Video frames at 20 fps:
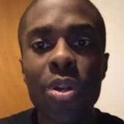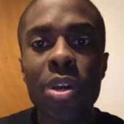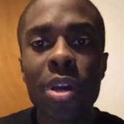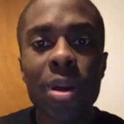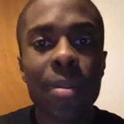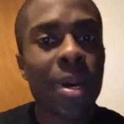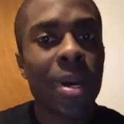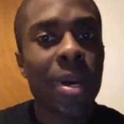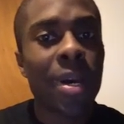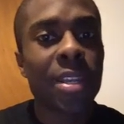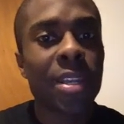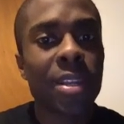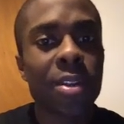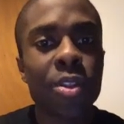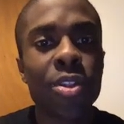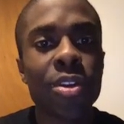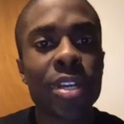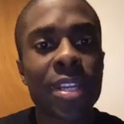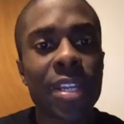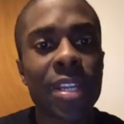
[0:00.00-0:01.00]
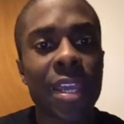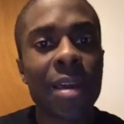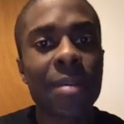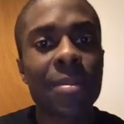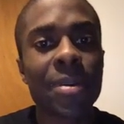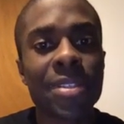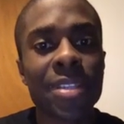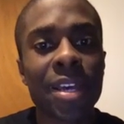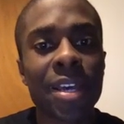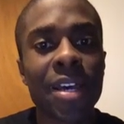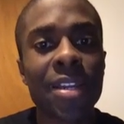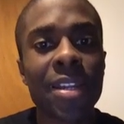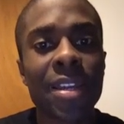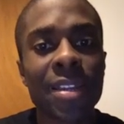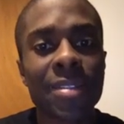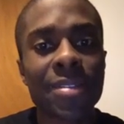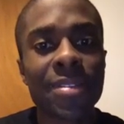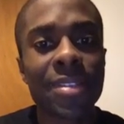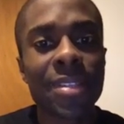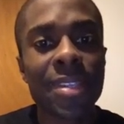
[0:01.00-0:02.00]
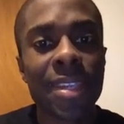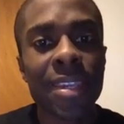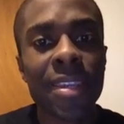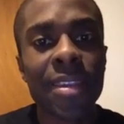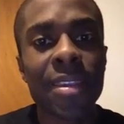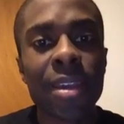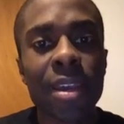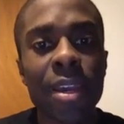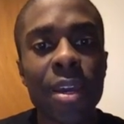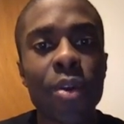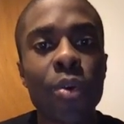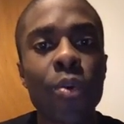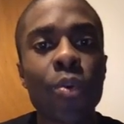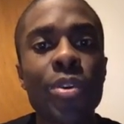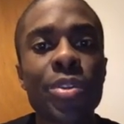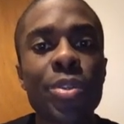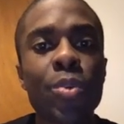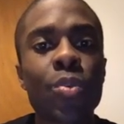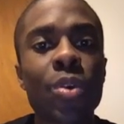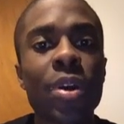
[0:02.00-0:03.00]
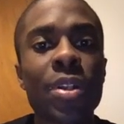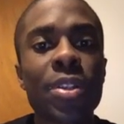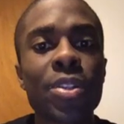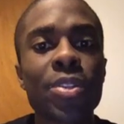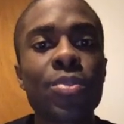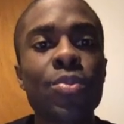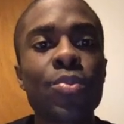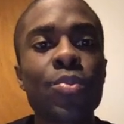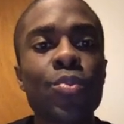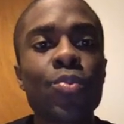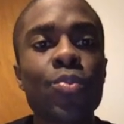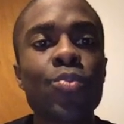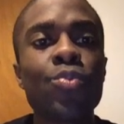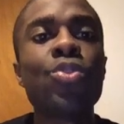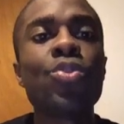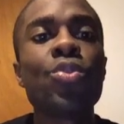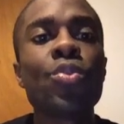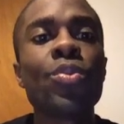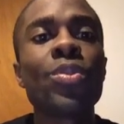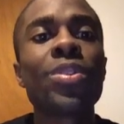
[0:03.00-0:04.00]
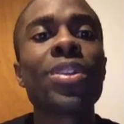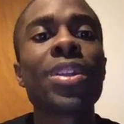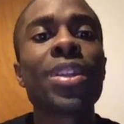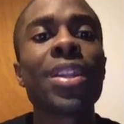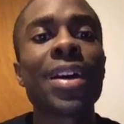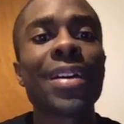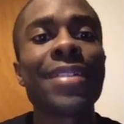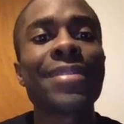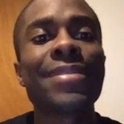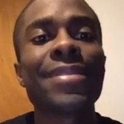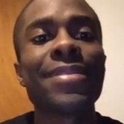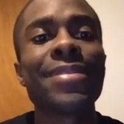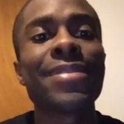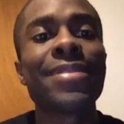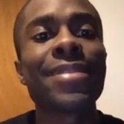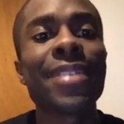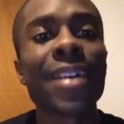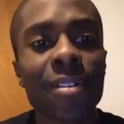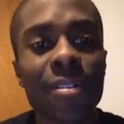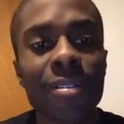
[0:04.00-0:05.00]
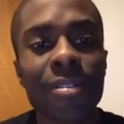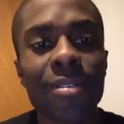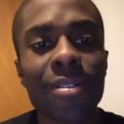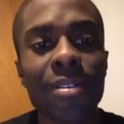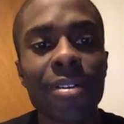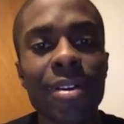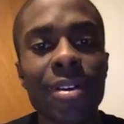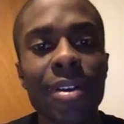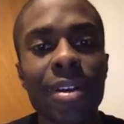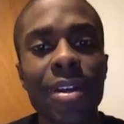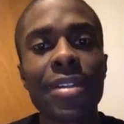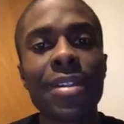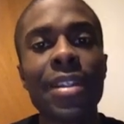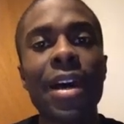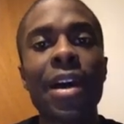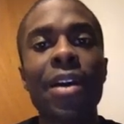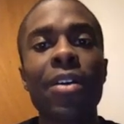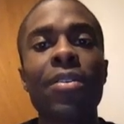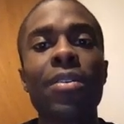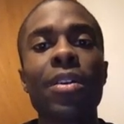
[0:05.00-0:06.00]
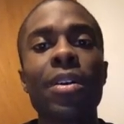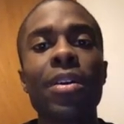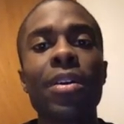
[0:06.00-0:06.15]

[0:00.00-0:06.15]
come on here, look at Amazon and see which one you would like to sell. Now,